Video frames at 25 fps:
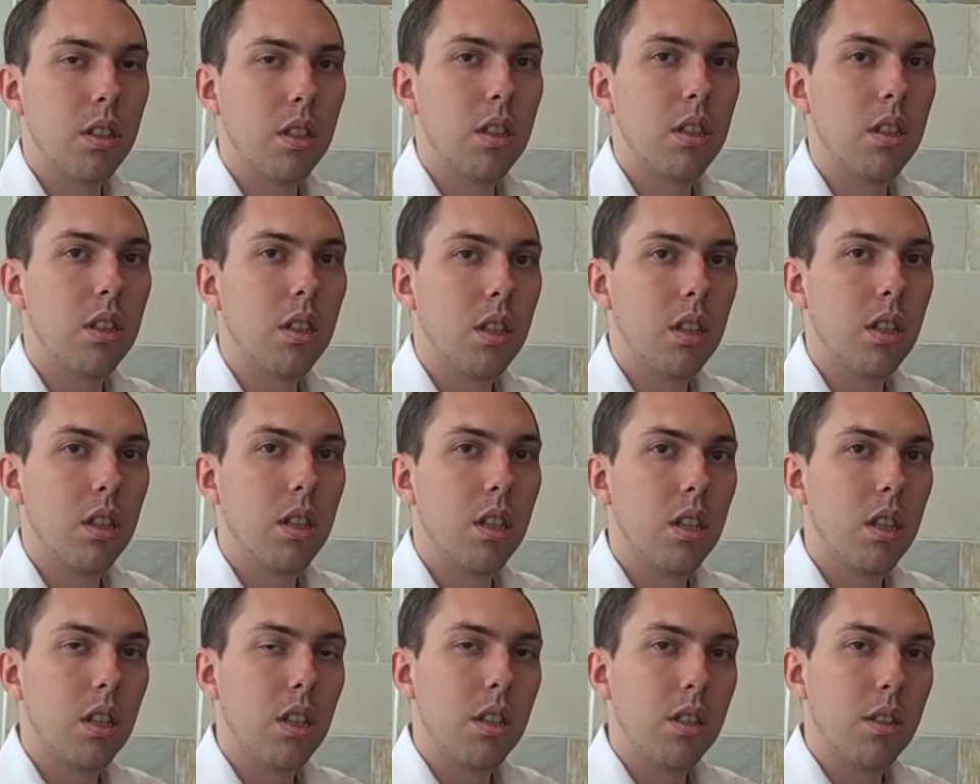And now
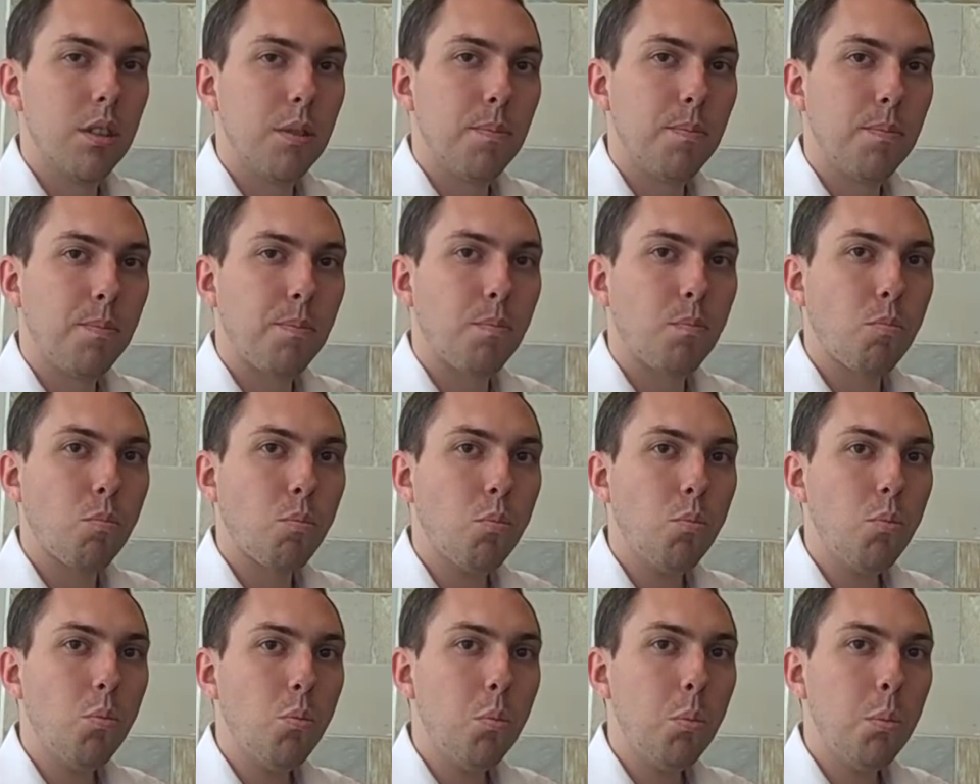which ones, so
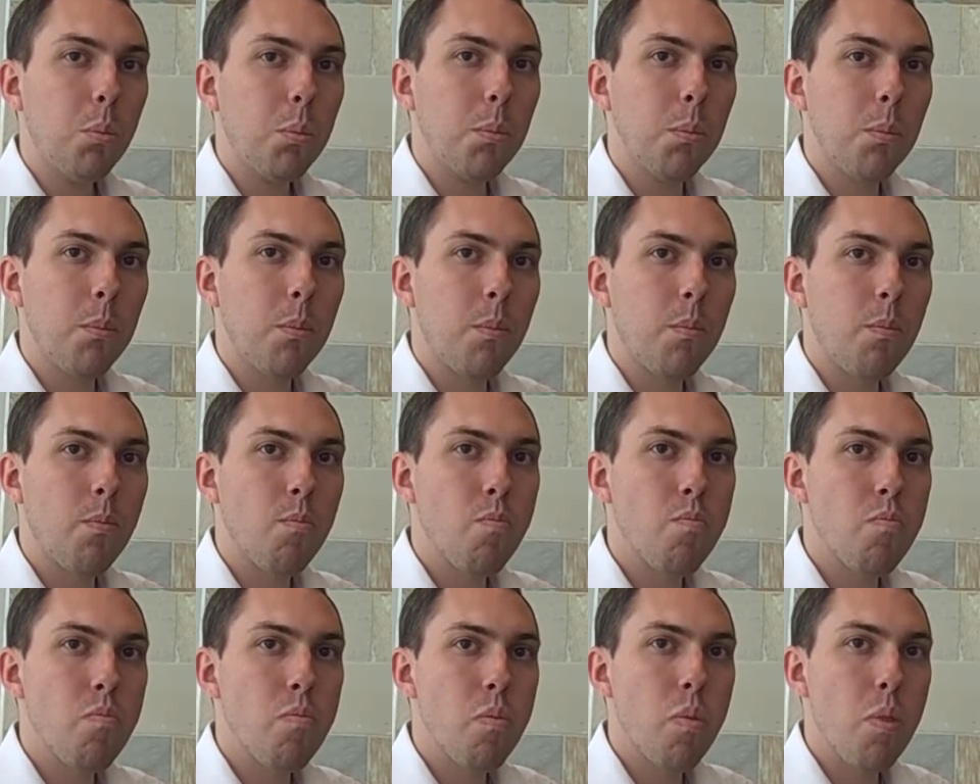which one was
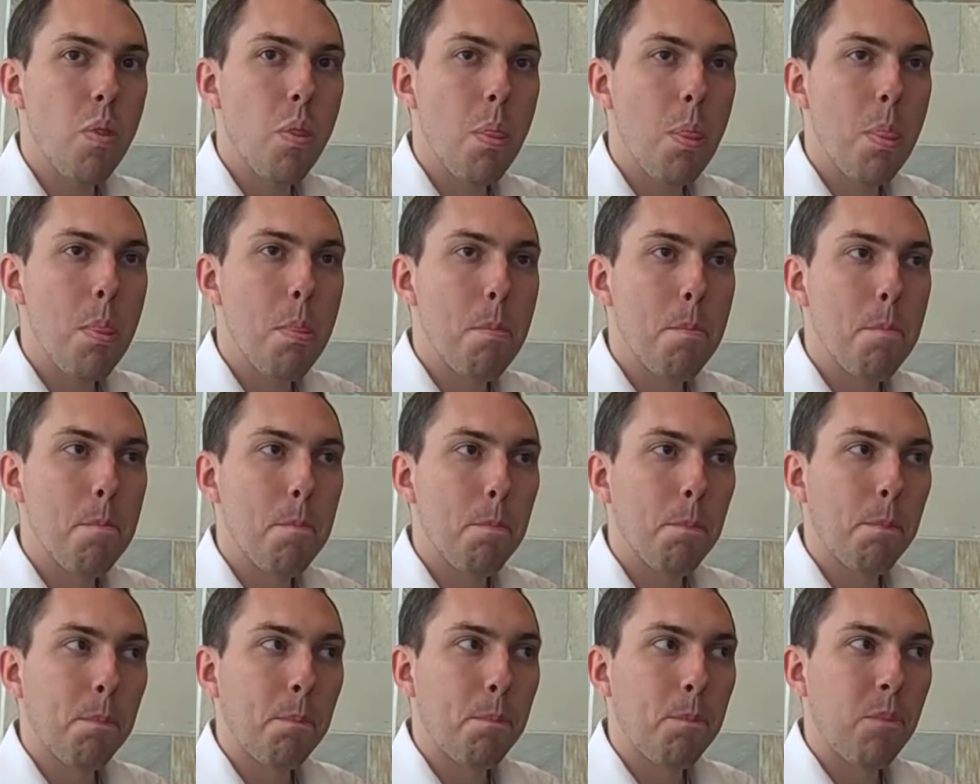SliceHost? That was Cloud
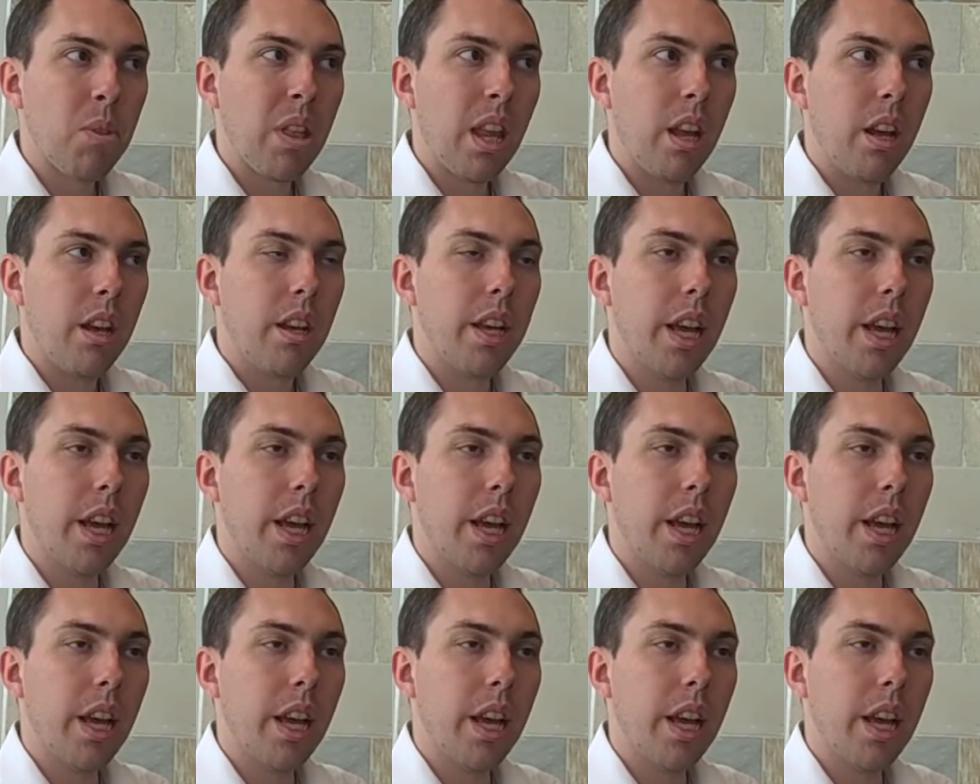Servers?